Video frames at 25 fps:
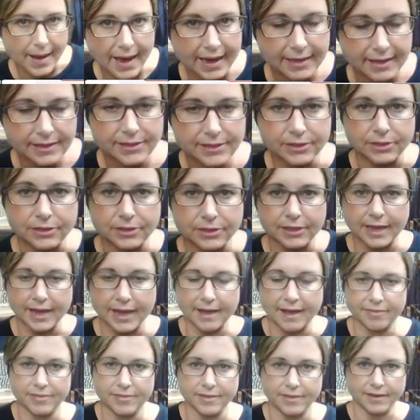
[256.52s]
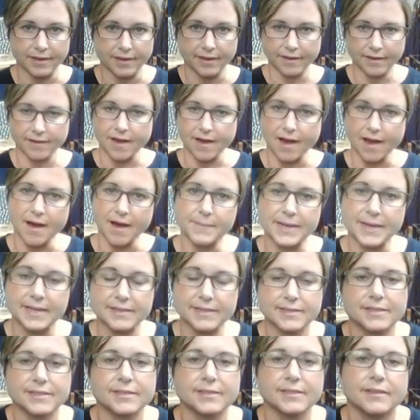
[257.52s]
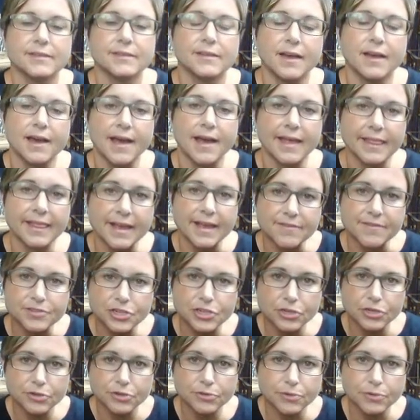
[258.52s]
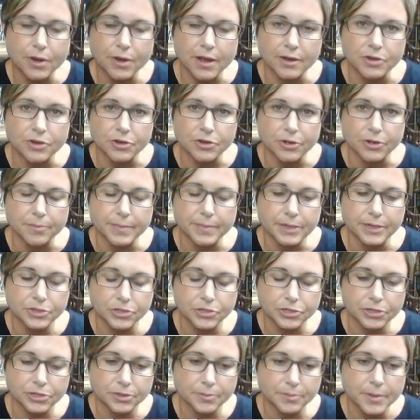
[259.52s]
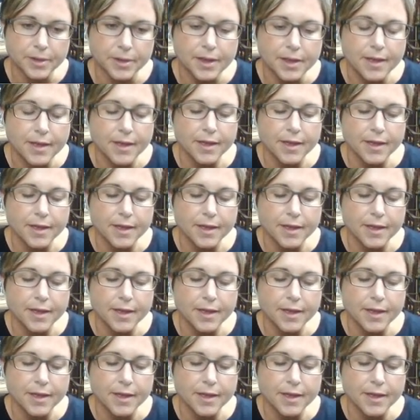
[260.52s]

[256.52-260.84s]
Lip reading: back to look at the comments I left you on your midterm